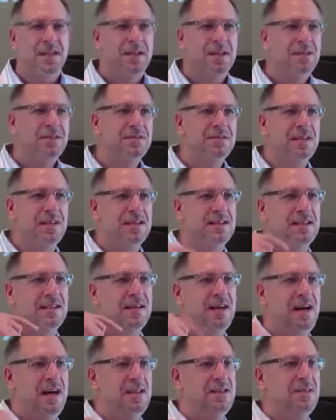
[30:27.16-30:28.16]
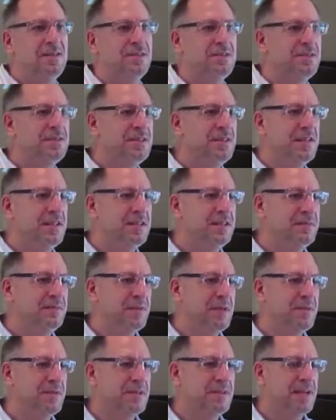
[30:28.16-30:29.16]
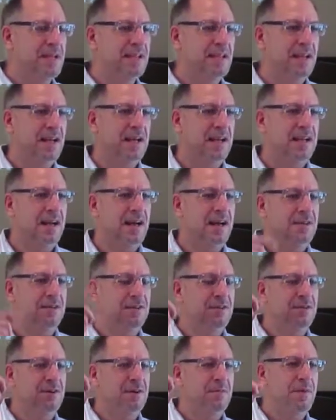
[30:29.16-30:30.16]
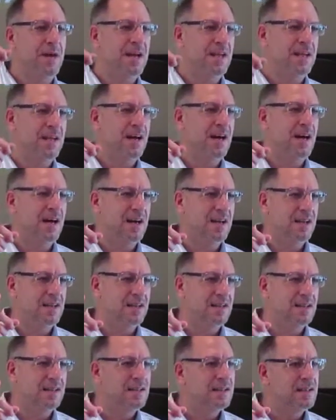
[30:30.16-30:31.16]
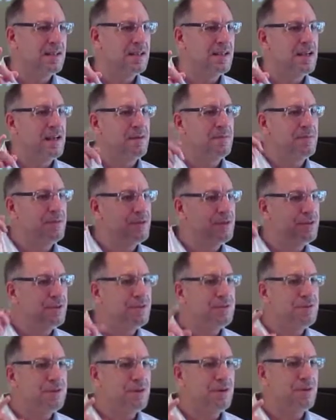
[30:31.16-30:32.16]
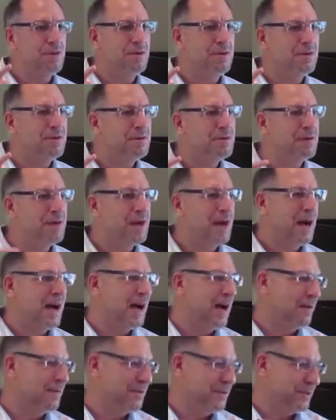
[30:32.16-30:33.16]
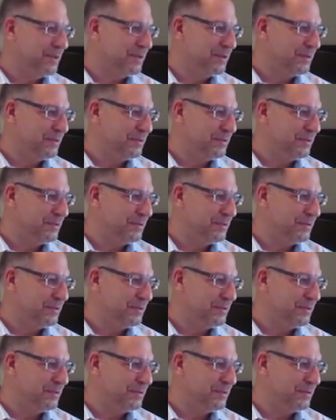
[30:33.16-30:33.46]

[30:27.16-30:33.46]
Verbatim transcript: You say it to God, though. Don't say it to me, but say to God, God, you are my God. And where you go, I will go.